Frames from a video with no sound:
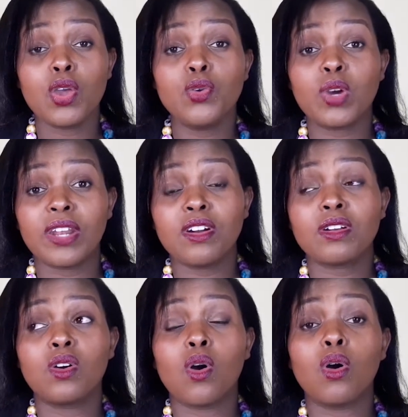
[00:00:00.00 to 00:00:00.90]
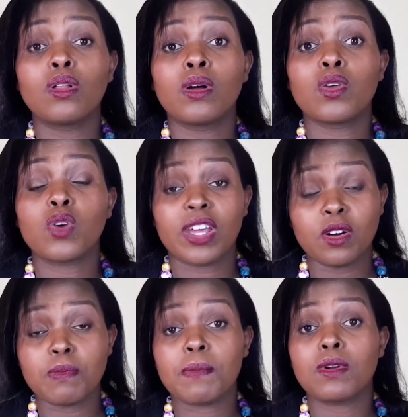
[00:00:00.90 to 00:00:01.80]
You cannot
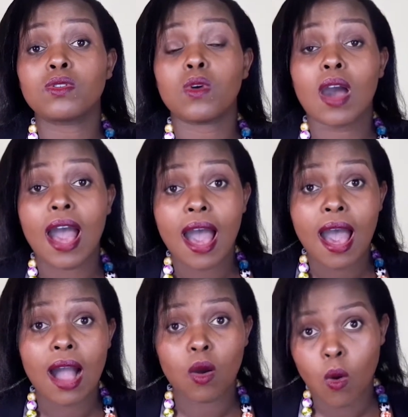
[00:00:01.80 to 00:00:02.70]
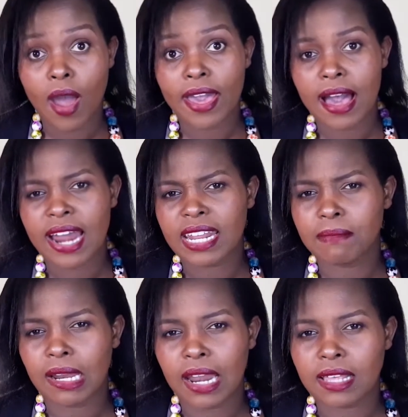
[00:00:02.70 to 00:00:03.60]
be able to acquire a
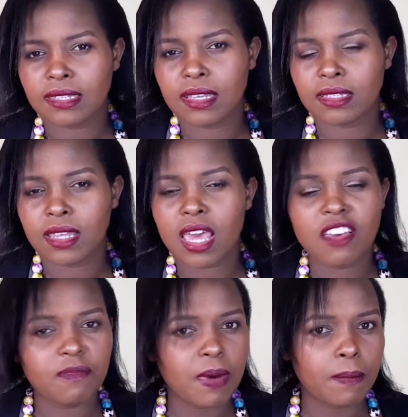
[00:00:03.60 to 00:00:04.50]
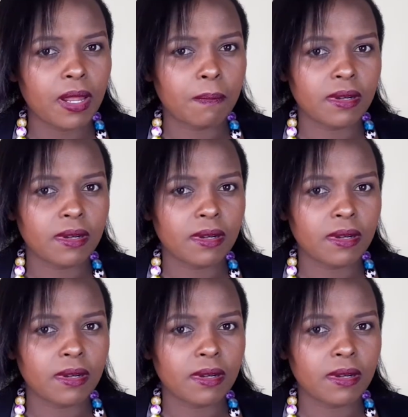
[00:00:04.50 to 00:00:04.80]
NEMA license if public